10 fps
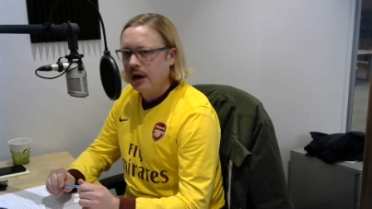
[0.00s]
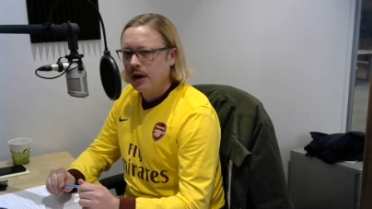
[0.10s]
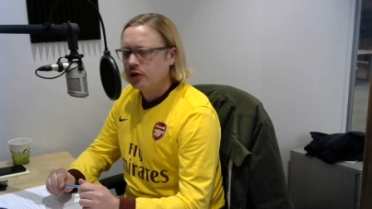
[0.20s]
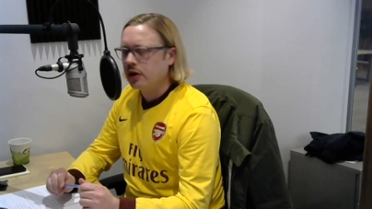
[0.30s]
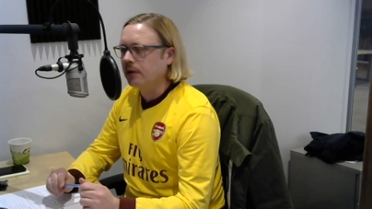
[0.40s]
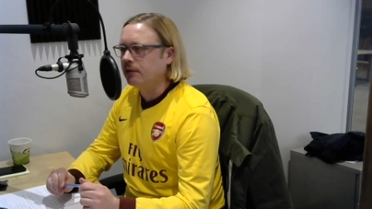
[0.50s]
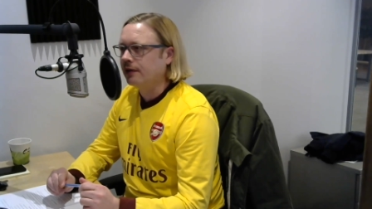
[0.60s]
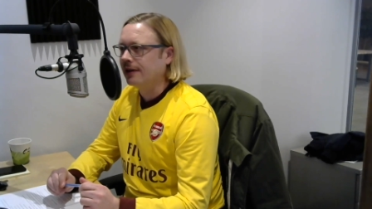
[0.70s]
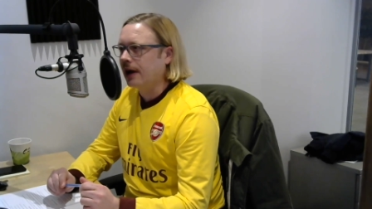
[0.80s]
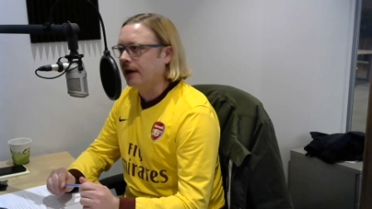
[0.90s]
shout outs
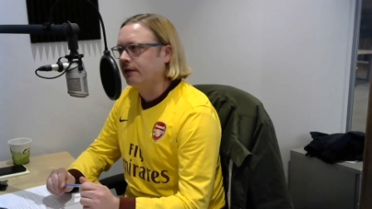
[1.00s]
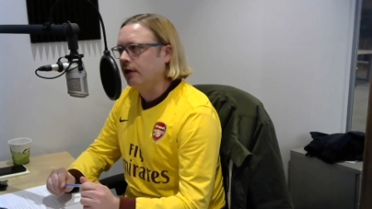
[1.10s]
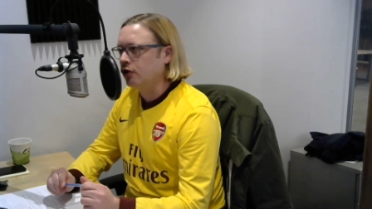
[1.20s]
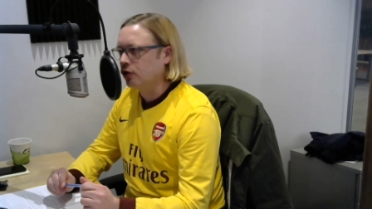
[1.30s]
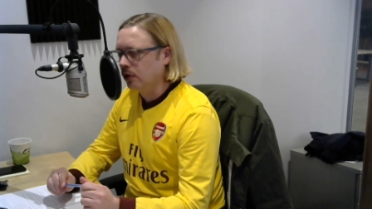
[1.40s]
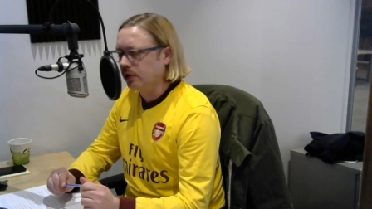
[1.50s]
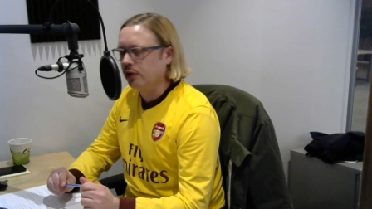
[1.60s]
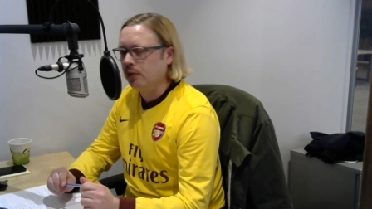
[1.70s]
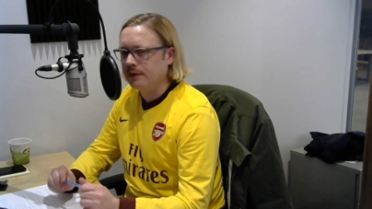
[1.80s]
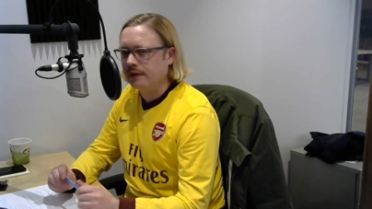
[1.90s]
to Lasse
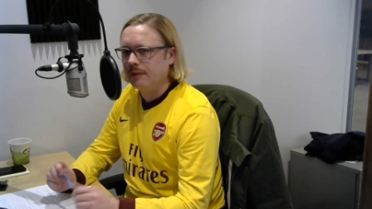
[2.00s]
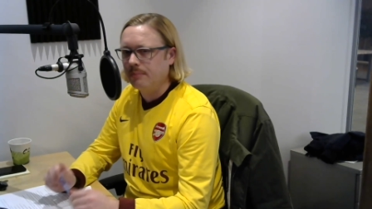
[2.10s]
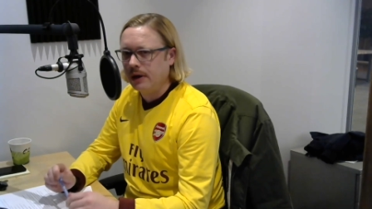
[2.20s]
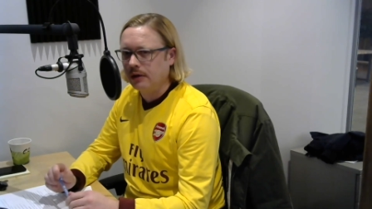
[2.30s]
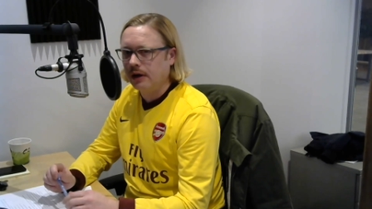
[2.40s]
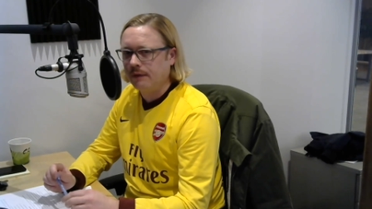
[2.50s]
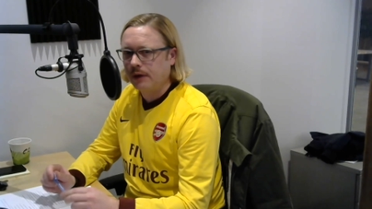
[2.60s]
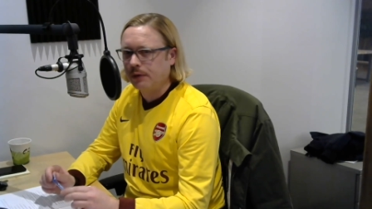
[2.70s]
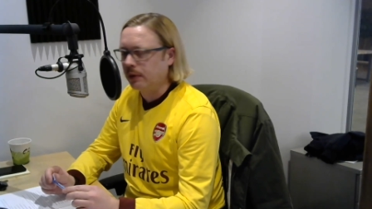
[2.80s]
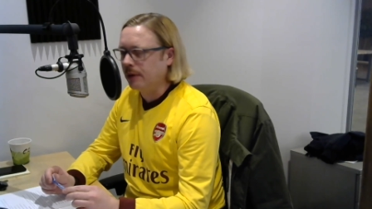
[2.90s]
Schöne, who was in the middle of
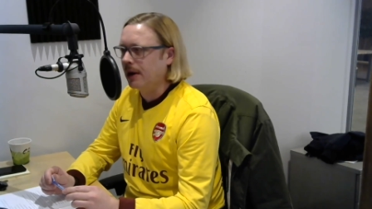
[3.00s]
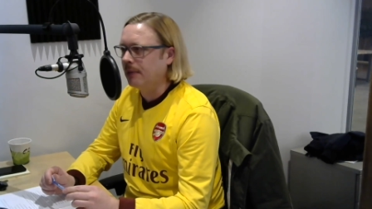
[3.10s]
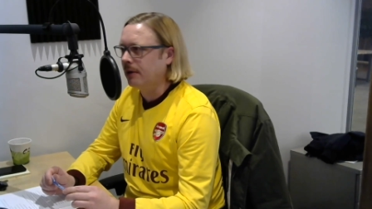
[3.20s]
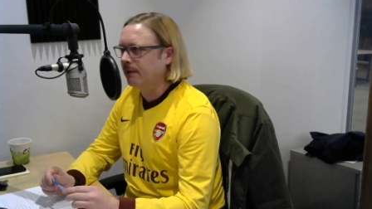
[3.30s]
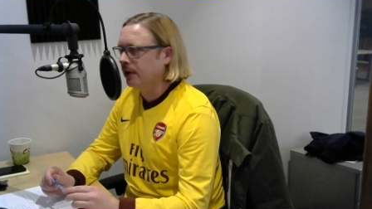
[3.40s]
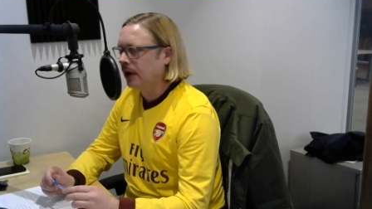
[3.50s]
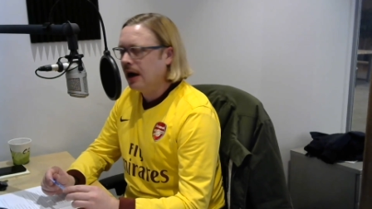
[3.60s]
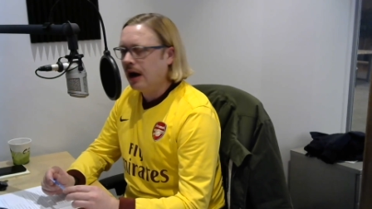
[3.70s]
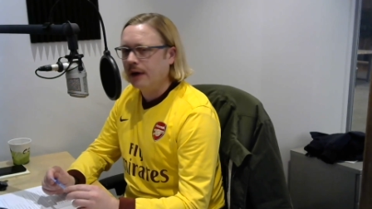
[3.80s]
that three man midfield.